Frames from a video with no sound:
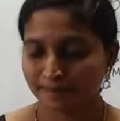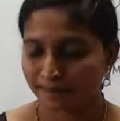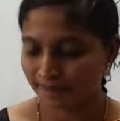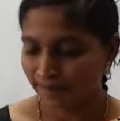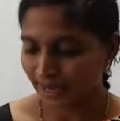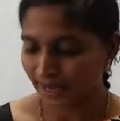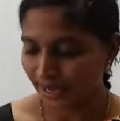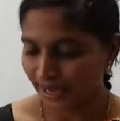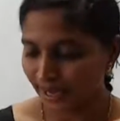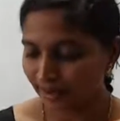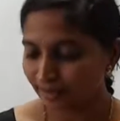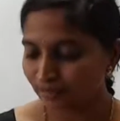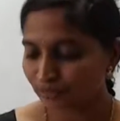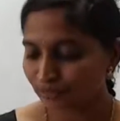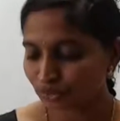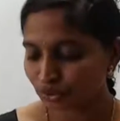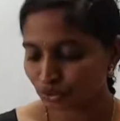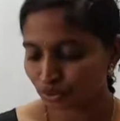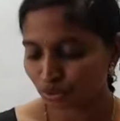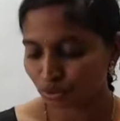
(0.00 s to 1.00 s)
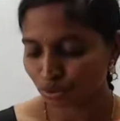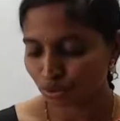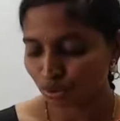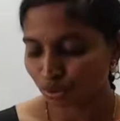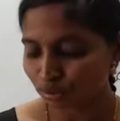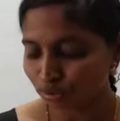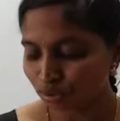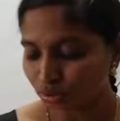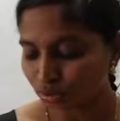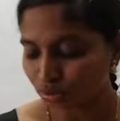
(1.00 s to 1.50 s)
May,
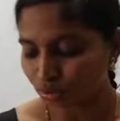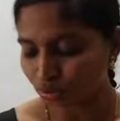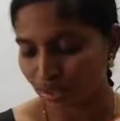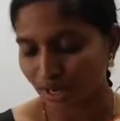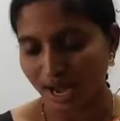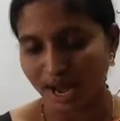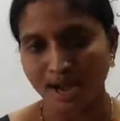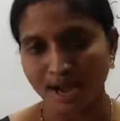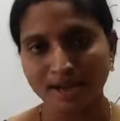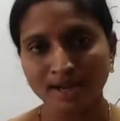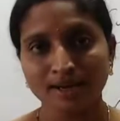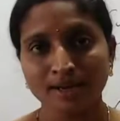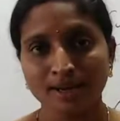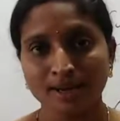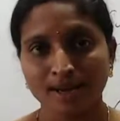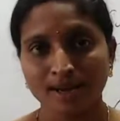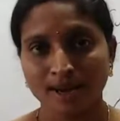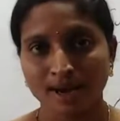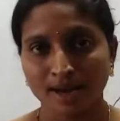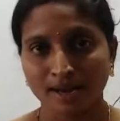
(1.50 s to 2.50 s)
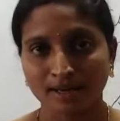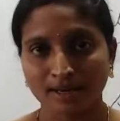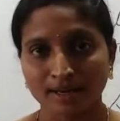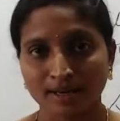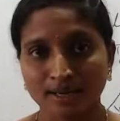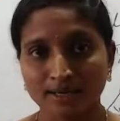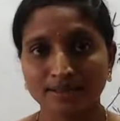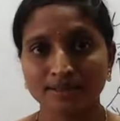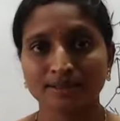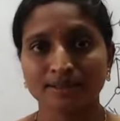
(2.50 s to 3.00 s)
June, July,
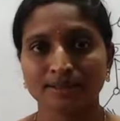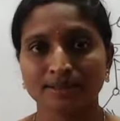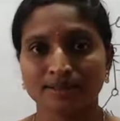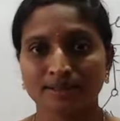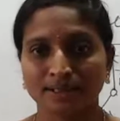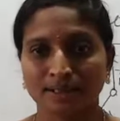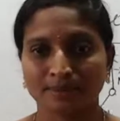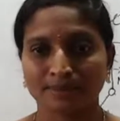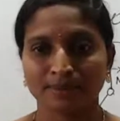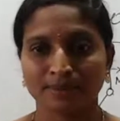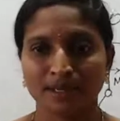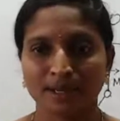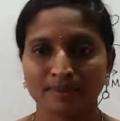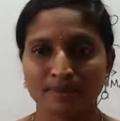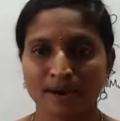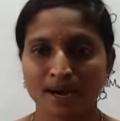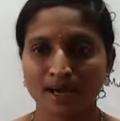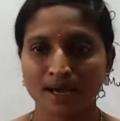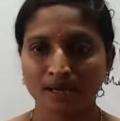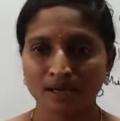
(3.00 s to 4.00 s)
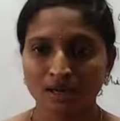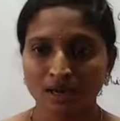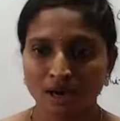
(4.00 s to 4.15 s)
August, September,